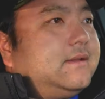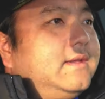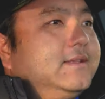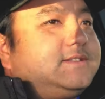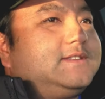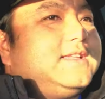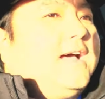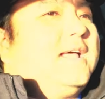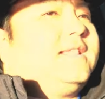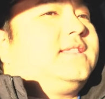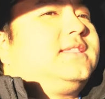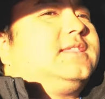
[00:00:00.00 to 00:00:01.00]
it's not
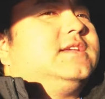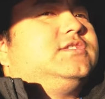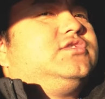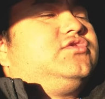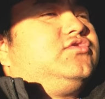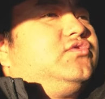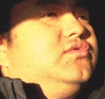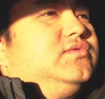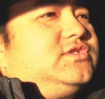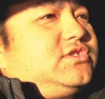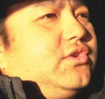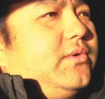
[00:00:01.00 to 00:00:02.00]
the
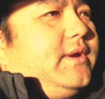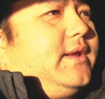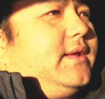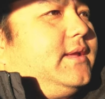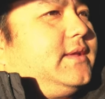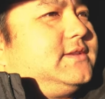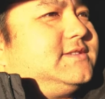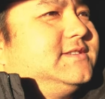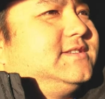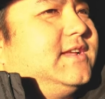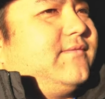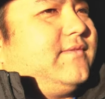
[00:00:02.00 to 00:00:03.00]
true story. It's
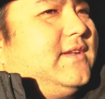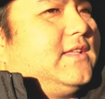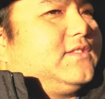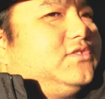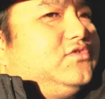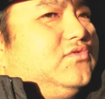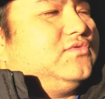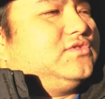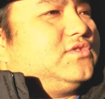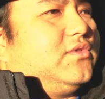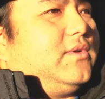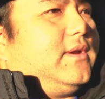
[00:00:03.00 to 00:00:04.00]
definitely not the true
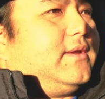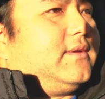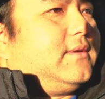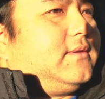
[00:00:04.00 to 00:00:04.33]
story.